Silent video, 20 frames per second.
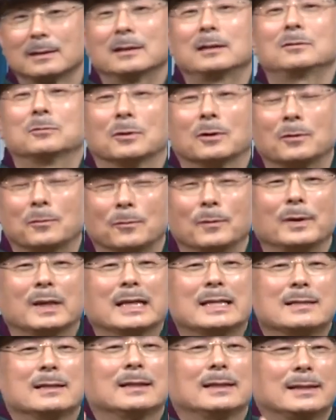Do you know why
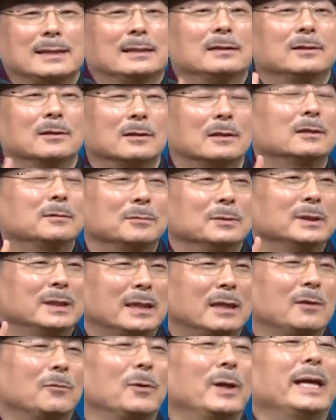you can't let
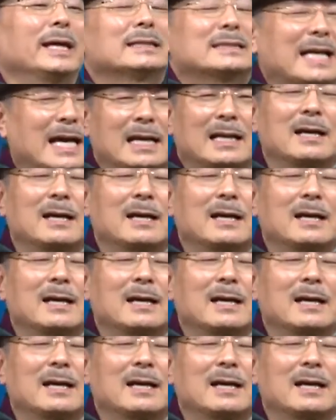people go?